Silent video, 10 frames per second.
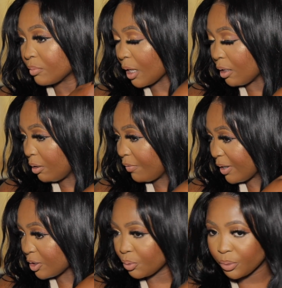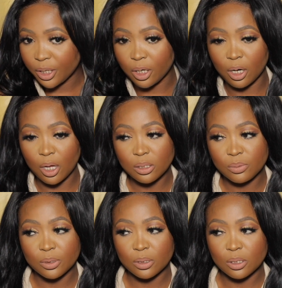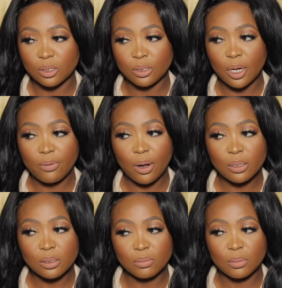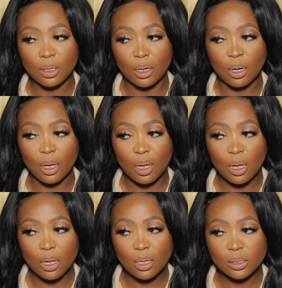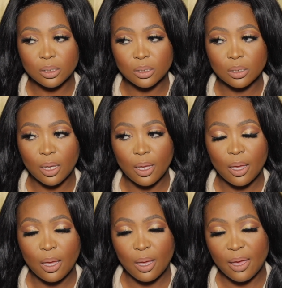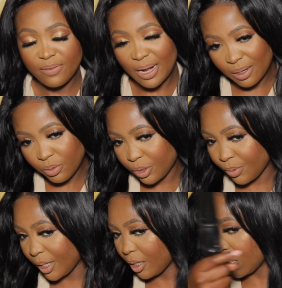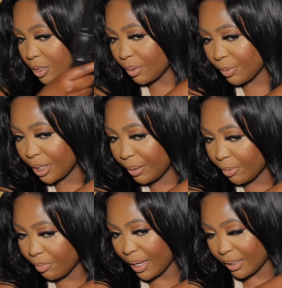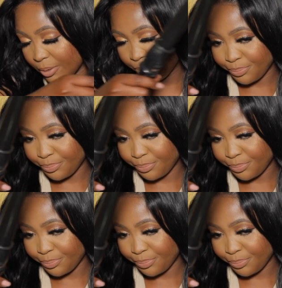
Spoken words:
I don't know if I should wear gloss with this. Should I rock some gloss? I feel like I always wear gloss, so I'm gonna keep it matte.